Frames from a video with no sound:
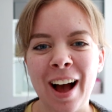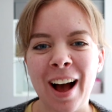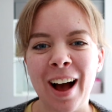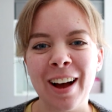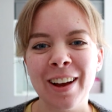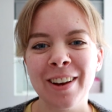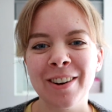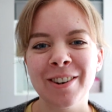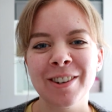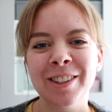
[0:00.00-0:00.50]

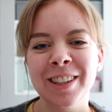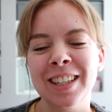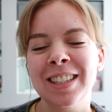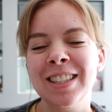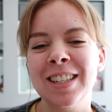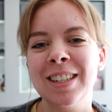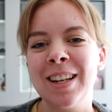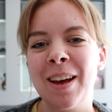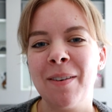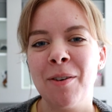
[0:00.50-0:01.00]
Hi all,
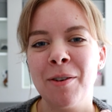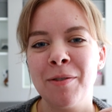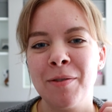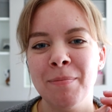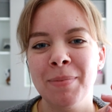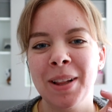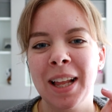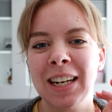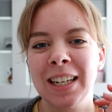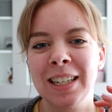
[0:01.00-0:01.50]
this is Emma
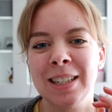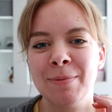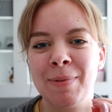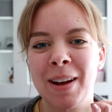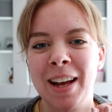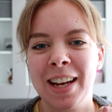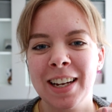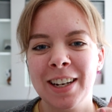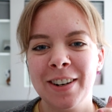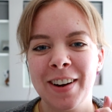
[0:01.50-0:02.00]
from Plan,
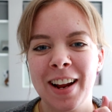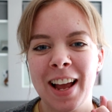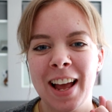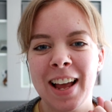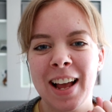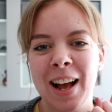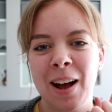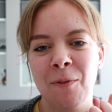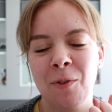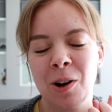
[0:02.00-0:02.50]
Inspire,
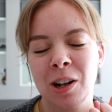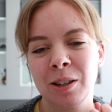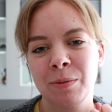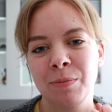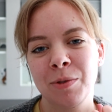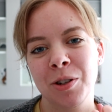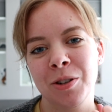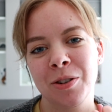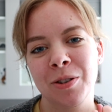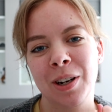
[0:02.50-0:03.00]
Create and welcome
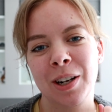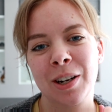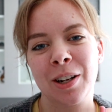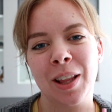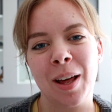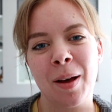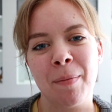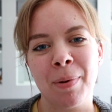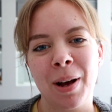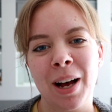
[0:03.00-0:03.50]
to
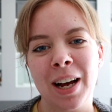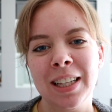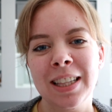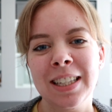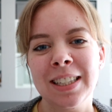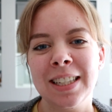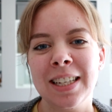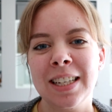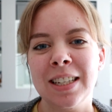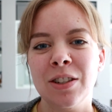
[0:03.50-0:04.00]
another behind the
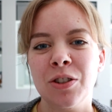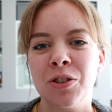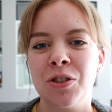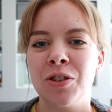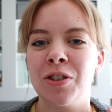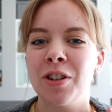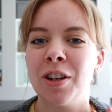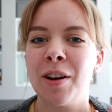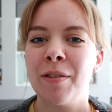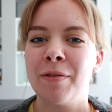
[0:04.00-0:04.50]
scenes
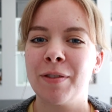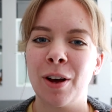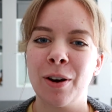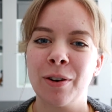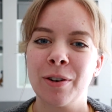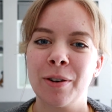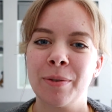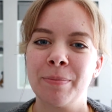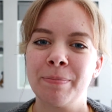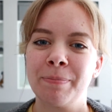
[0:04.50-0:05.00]
studio vlog.